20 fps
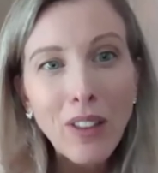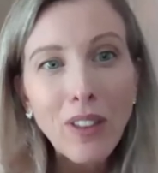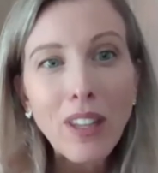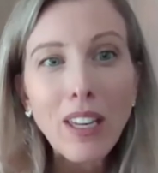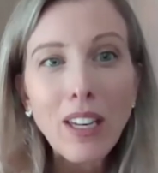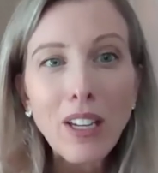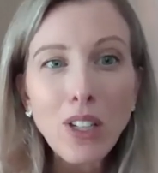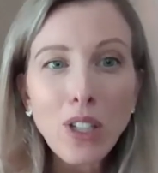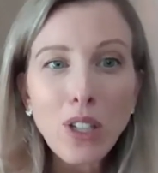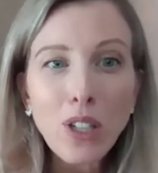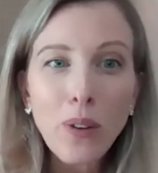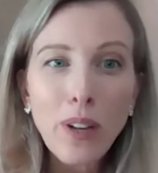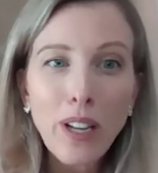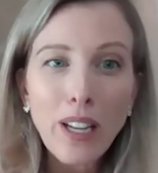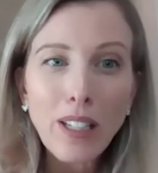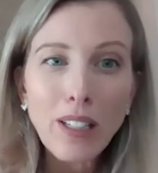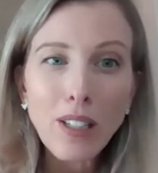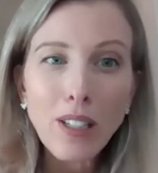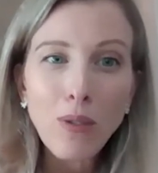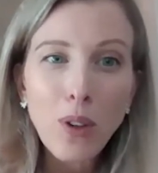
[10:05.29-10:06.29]
The issue
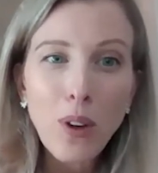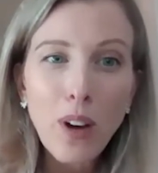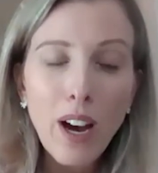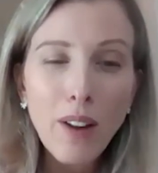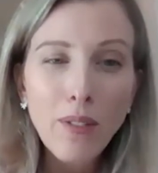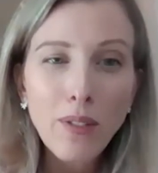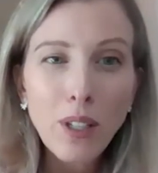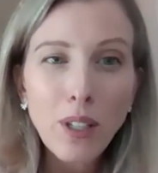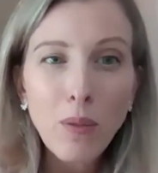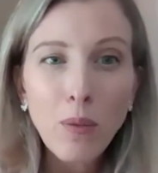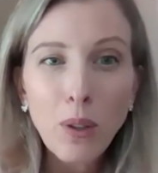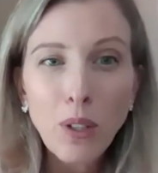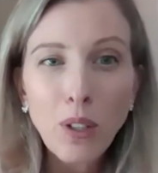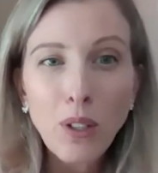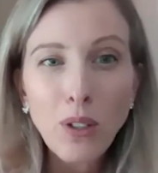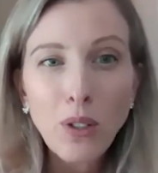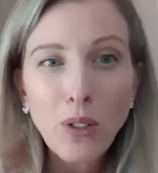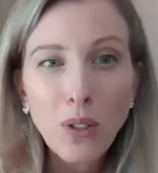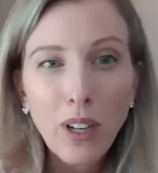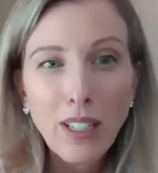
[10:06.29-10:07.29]
is if you have someone
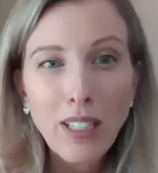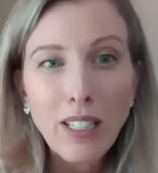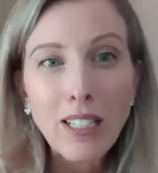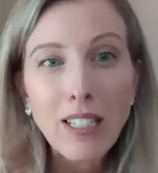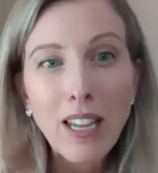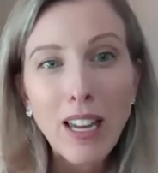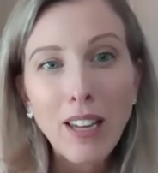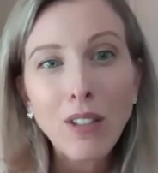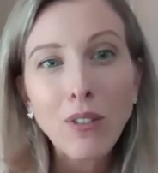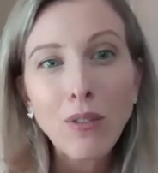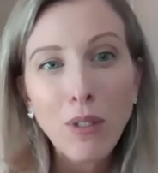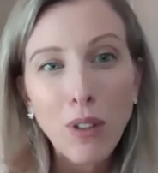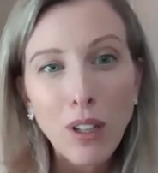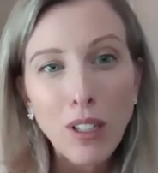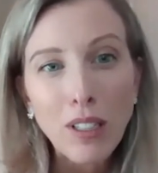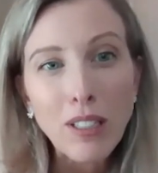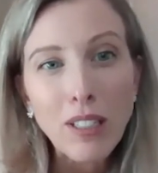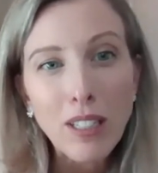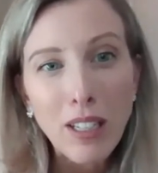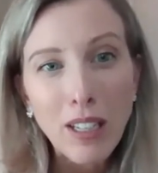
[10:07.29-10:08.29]
who's trying to take
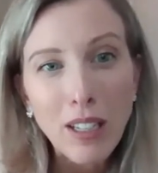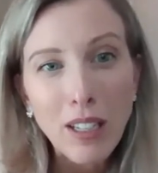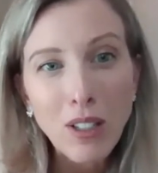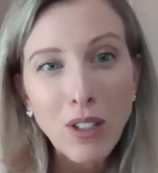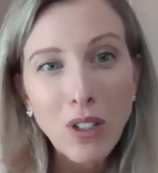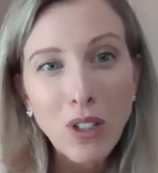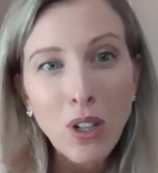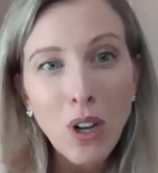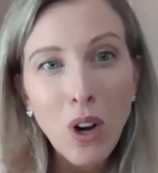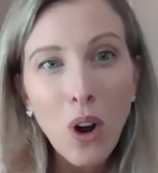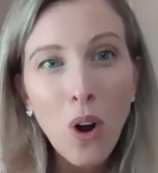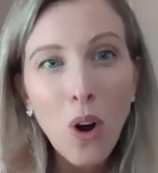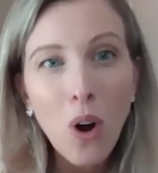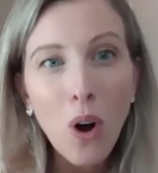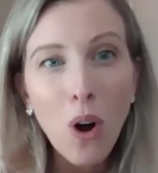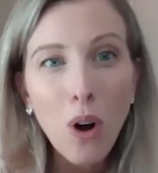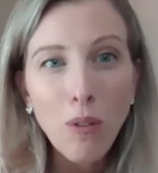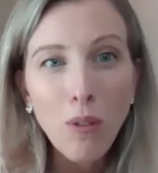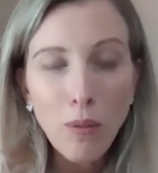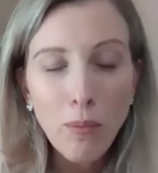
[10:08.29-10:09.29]
advantage
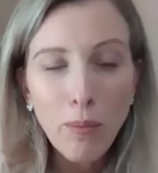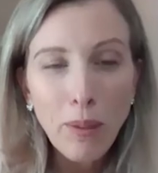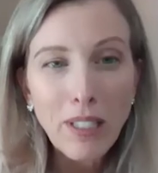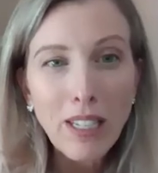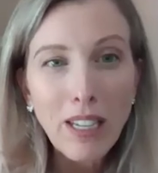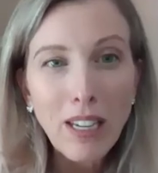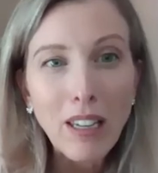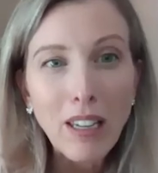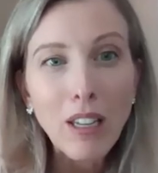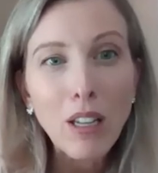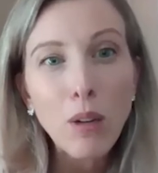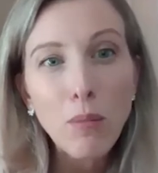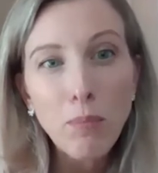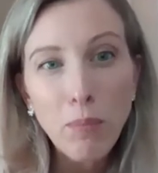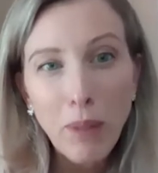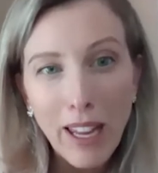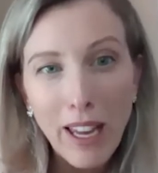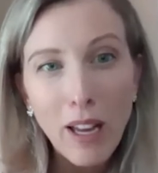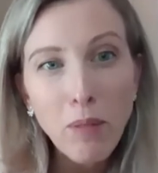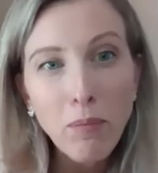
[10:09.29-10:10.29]
of a particular
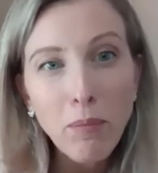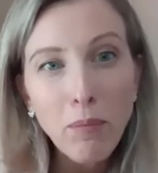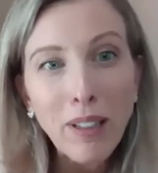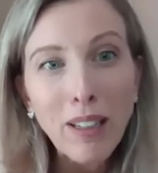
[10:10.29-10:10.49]
blip,